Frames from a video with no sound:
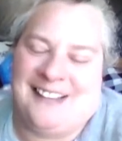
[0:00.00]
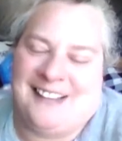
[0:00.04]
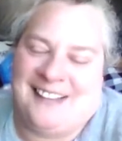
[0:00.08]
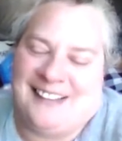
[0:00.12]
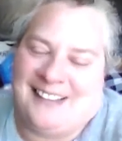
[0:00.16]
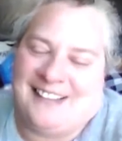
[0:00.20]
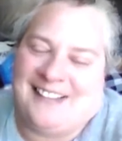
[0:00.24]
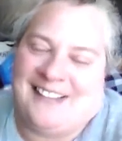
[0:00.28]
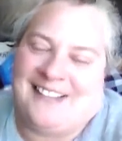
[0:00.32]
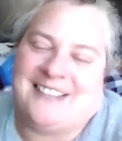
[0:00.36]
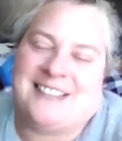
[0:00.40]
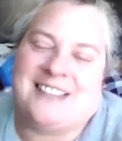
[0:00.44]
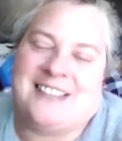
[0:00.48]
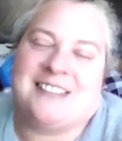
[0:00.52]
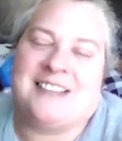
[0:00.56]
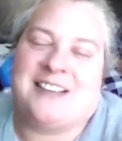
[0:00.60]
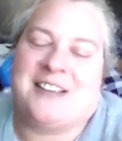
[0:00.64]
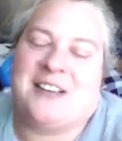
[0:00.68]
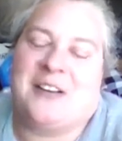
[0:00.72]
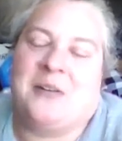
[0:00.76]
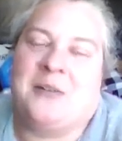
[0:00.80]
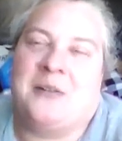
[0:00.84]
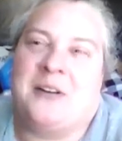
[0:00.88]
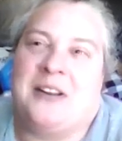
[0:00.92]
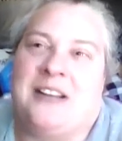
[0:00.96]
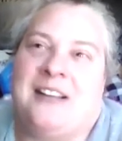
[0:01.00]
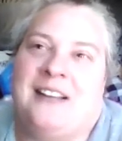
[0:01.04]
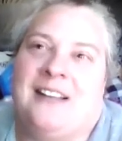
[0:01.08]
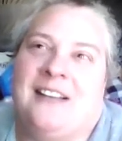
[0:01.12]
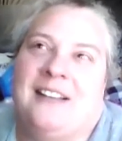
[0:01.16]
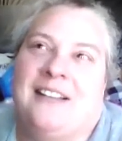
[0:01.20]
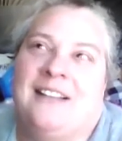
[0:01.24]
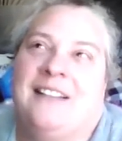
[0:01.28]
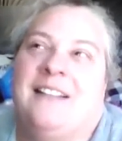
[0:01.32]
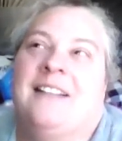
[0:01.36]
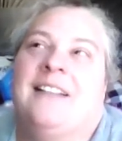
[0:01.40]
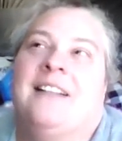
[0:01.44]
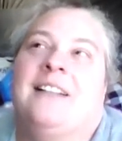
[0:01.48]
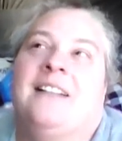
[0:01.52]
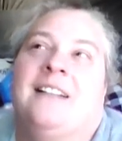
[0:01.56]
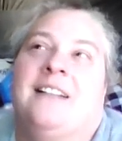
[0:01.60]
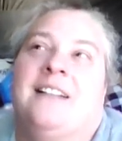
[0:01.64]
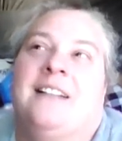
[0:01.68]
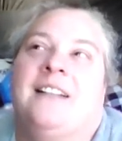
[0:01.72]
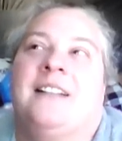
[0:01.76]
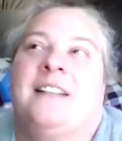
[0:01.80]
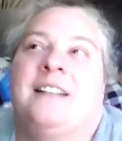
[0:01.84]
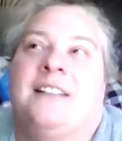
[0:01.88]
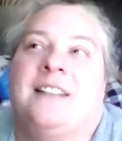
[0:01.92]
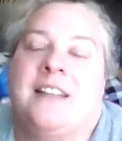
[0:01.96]
Saucony.
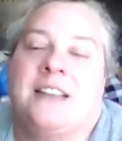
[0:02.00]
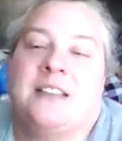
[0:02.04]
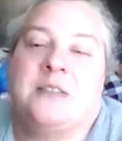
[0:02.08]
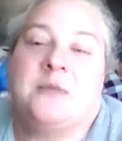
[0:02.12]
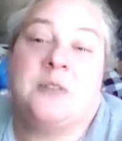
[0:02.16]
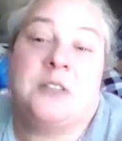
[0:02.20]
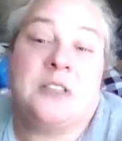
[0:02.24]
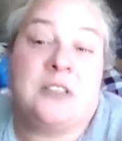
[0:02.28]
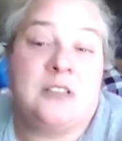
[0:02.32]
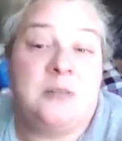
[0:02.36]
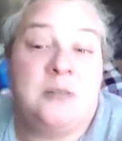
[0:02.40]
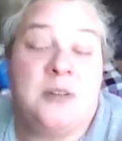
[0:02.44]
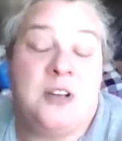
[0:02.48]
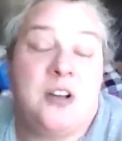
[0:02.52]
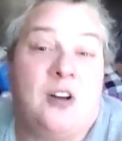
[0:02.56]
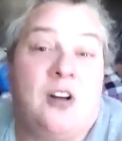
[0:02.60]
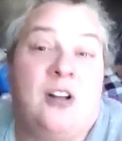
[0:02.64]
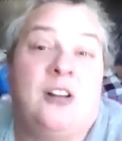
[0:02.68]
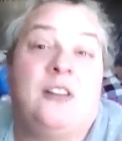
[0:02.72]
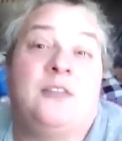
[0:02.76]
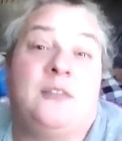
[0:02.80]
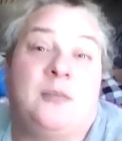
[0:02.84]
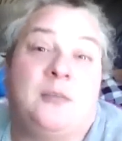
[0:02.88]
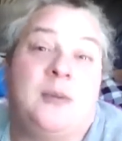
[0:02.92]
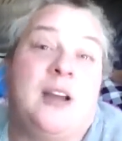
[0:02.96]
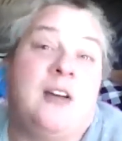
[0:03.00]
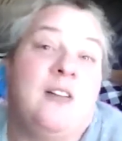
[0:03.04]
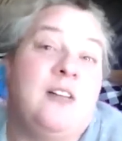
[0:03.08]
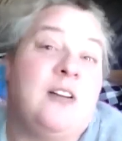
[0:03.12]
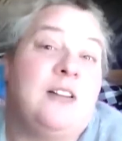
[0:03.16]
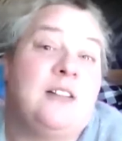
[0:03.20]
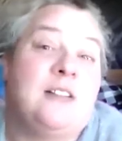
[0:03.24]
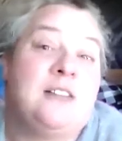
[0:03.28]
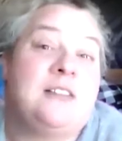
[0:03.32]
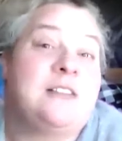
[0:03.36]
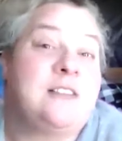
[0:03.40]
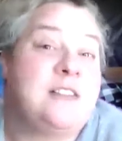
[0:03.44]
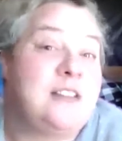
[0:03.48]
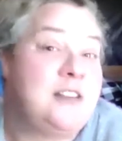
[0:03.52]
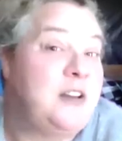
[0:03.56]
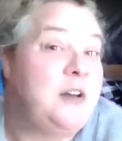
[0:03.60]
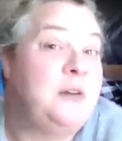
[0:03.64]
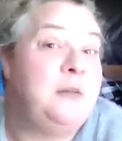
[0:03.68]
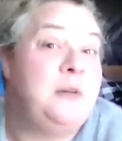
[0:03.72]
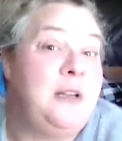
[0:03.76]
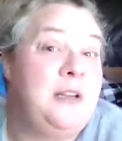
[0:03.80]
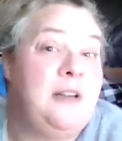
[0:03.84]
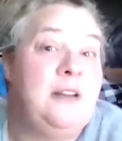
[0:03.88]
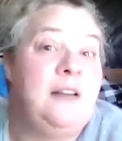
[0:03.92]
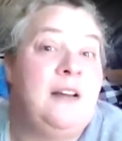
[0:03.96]
That's what they're going to be called from now on, a
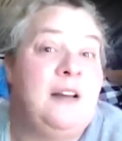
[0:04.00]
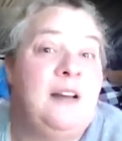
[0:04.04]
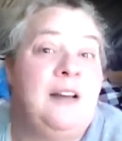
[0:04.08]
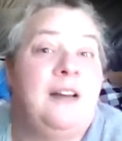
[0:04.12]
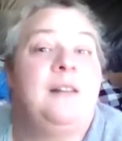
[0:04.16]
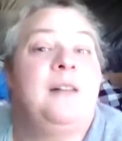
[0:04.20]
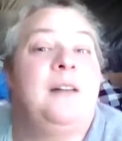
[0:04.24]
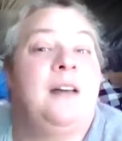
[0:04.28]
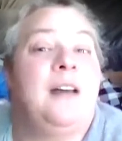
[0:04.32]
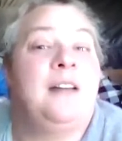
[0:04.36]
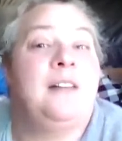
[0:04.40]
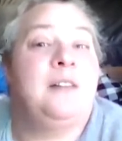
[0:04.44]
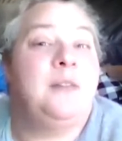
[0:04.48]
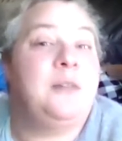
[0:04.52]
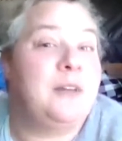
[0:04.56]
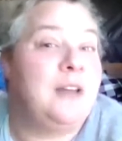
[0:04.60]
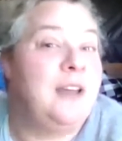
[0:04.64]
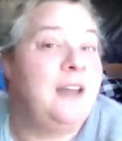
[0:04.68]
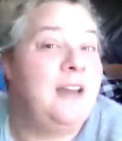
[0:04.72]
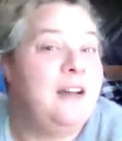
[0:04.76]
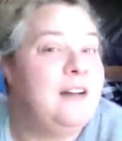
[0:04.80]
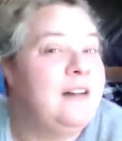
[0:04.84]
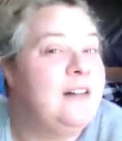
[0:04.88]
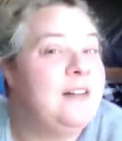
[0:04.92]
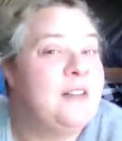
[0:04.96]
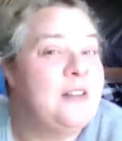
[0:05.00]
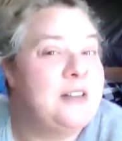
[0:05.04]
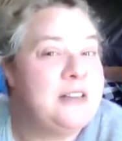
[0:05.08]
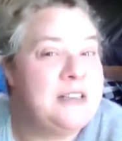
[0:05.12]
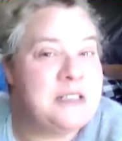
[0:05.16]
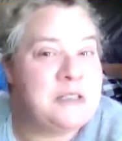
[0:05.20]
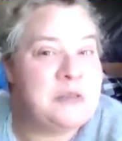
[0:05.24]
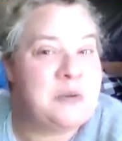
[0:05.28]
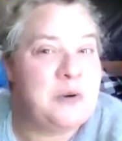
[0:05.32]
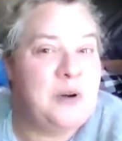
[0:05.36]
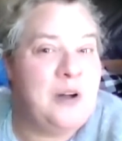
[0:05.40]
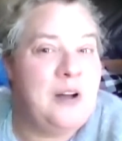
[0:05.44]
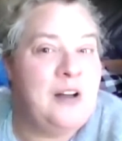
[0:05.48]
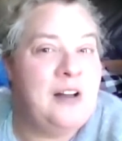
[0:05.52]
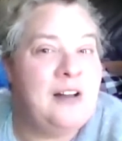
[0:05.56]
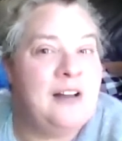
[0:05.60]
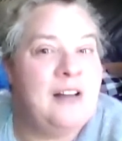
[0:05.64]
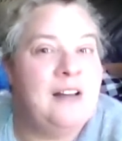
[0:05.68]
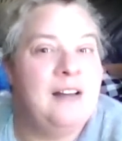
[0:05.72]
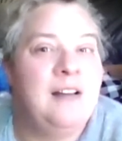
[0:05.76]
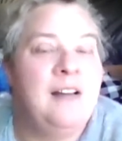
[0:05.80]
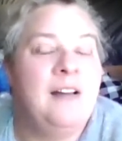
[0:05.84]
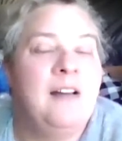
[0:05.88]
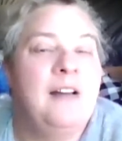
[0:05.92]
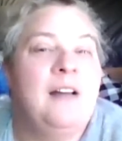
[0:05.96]
Saucony. I don't care that it's
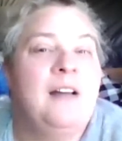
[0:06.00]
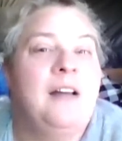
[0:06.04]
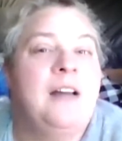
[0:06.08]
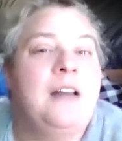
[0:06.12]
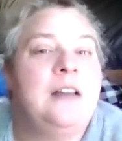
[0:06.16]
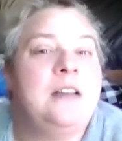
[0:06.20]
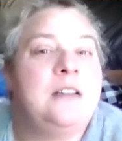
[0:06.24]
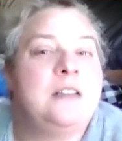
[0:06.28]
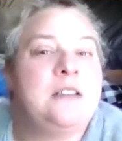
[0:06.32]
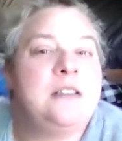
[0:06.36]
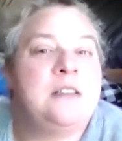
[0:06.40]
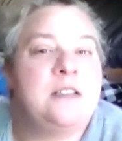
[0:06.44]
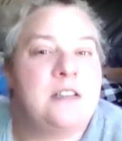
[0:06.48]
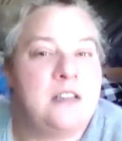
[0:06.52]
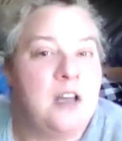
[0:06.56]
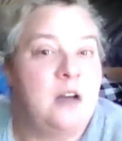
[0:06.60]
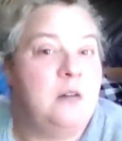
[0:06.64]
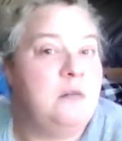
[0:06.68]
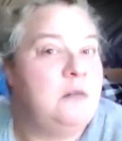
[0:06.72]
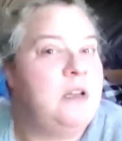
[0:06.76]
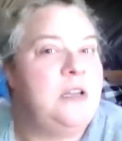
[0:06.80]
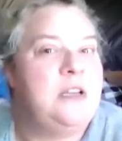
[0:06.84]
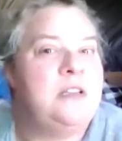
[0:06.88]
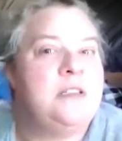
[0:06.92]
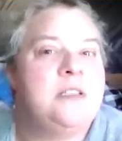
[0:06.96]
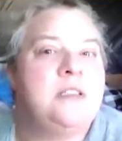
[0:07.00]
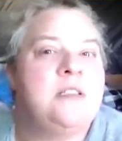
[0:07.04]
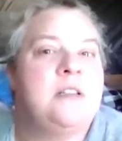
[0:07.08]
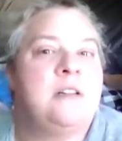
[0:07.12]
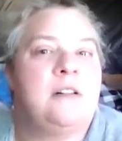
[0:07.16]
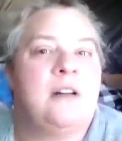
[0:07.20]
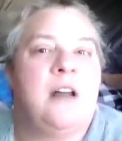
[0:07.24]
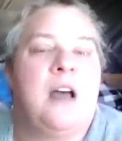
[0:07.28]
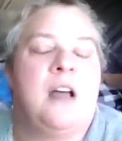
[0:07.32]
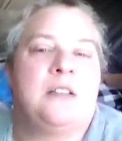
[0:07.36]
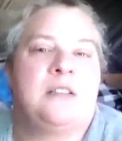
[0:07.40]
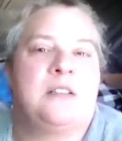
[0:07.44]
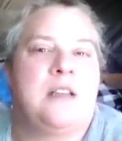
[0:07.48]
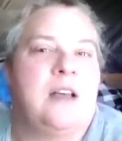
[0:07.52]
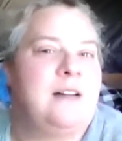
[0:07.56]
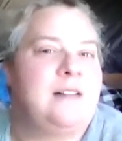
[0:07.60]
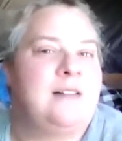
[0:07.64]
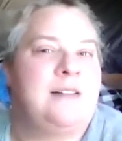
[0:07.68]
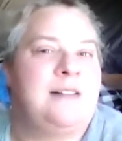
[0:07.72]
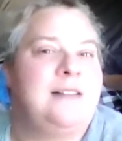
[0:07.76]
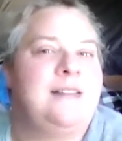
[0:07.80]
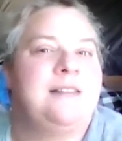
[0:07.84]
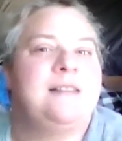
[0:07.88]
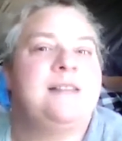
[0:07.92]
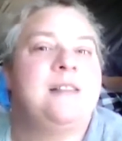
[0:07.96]
wrong. It's Sauconies. They're not
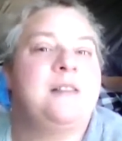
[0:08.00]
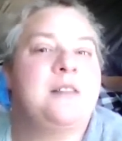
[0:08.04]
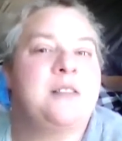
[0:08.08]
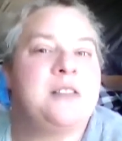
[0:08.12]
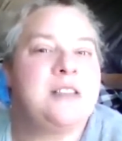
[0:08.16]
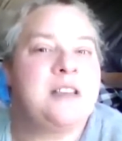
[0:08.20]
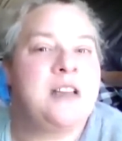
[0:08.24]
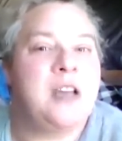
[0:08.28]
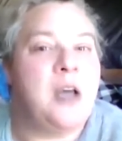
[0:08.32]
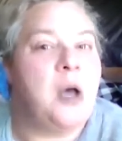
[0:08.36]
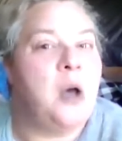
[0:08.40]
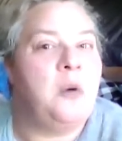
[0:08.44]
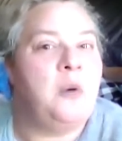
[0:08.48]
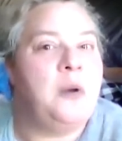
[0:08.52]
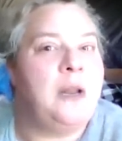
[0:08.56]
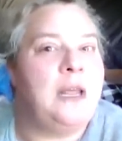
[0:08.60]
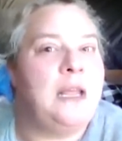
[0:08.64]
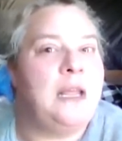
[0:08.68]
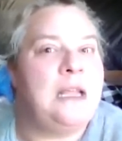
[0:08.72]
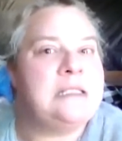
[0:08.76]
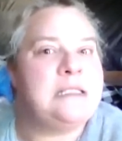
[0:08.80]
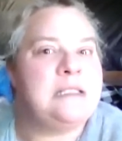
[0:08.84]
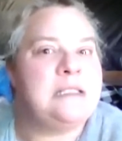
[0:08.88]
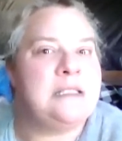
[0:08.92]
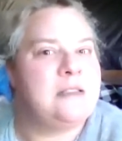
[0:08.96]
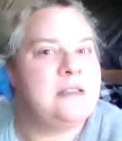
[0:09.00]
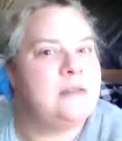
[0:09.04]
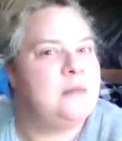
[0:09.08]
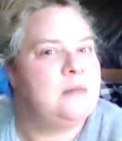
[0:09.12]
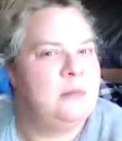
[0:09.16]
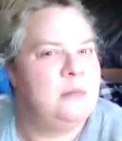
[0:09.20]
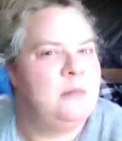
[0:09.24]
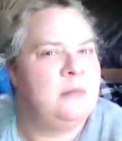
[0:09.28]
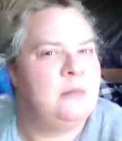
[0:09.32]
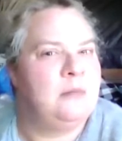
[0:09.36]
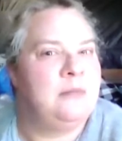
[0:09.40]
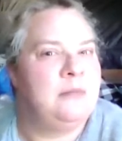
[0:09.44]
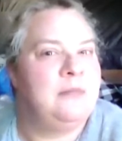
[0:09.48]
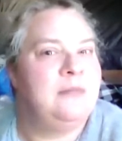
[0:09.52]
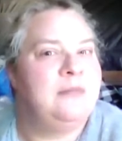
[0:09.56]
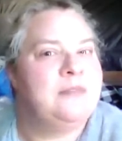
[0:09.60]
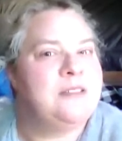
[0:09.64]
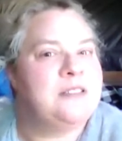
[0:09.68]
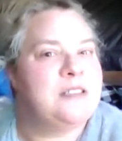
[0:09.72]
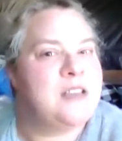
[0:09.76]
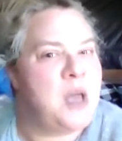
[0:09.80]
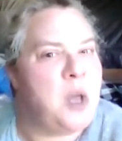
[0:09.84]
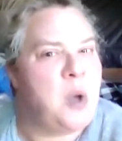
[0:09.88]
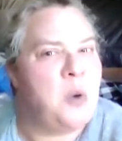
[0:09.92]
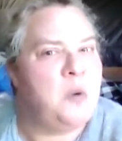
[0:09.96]
Sauconies. They're Sauconies.
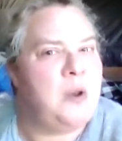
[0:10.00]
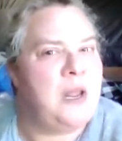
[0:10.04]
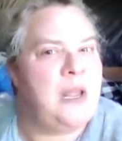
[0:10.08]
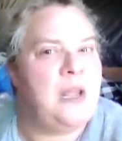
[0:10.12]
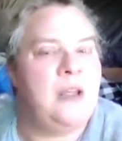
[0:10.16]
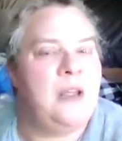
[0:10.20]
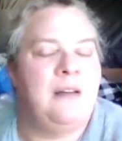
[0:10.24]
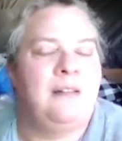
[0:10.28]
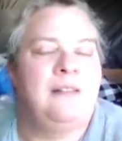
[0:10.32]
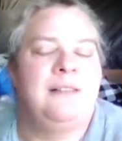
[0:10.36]
Saucony.